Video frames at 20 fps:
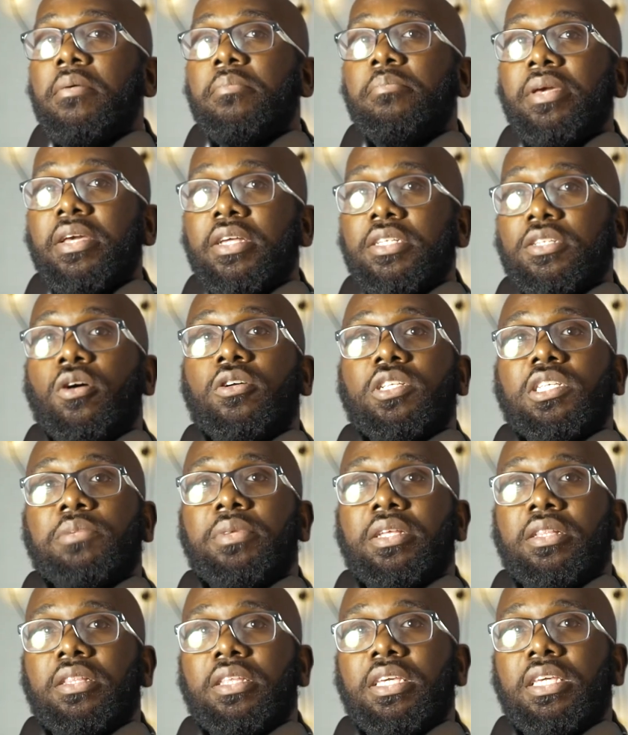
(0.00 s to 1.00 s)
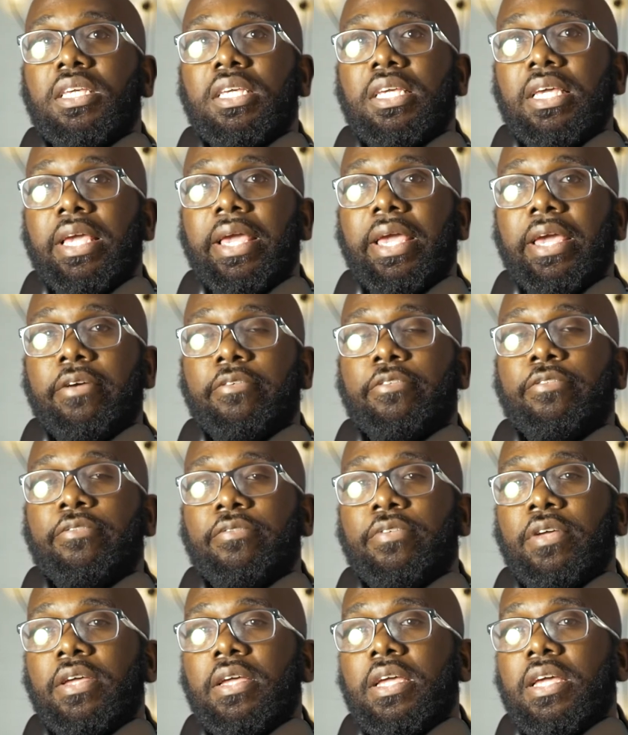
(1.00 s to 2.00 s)
Because ultimately, if
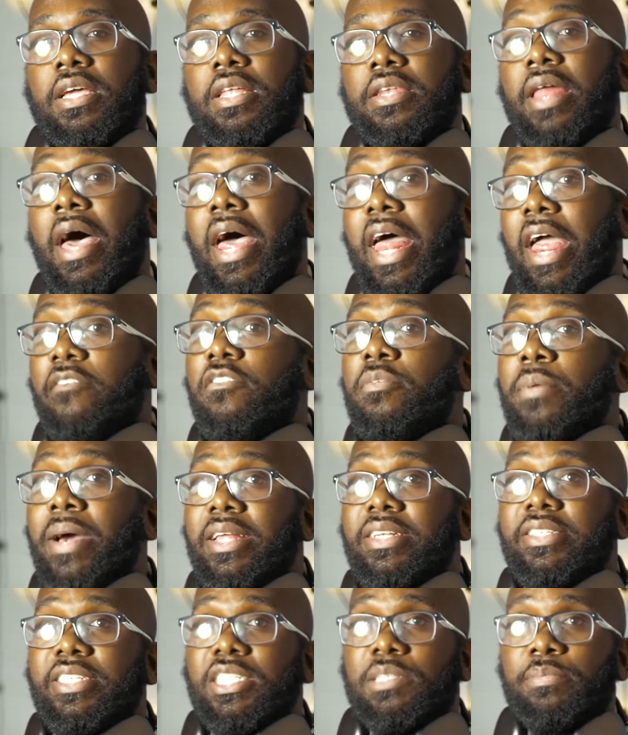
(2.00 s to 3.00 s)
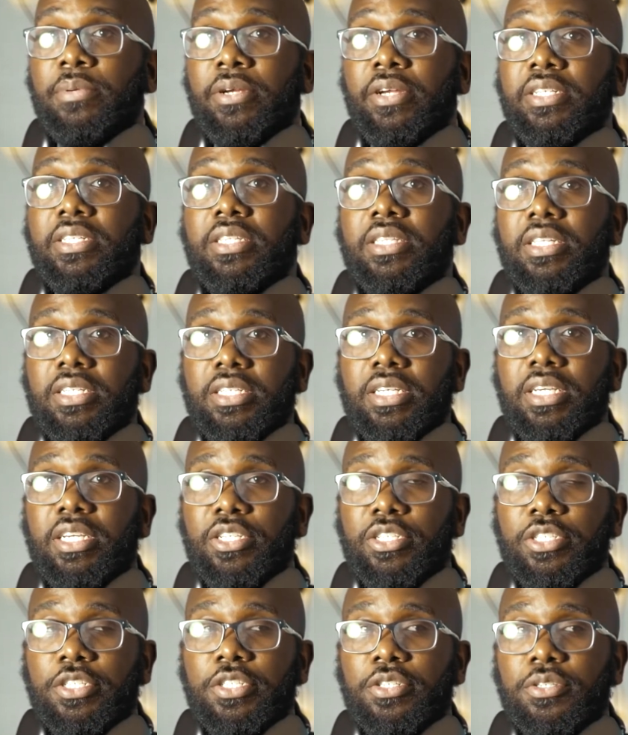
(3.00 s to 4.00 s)
not everybody is experiencing this
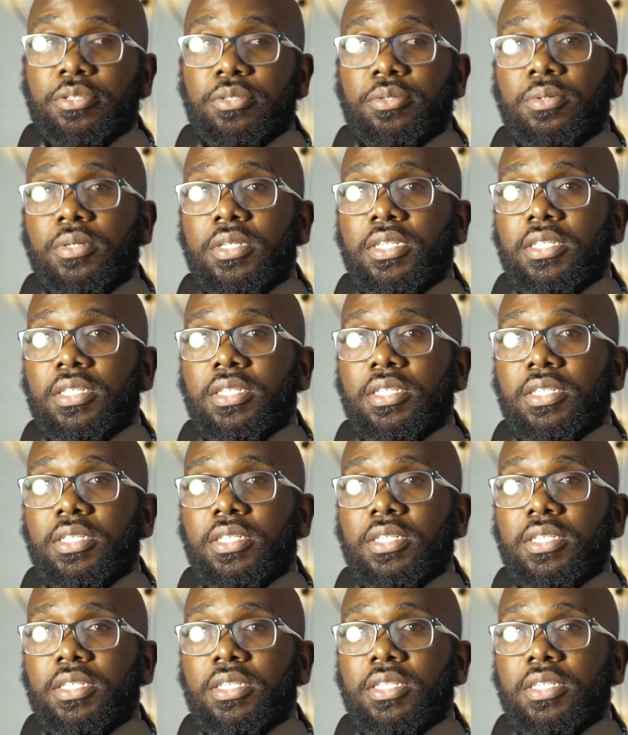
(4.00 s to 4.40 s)
issue,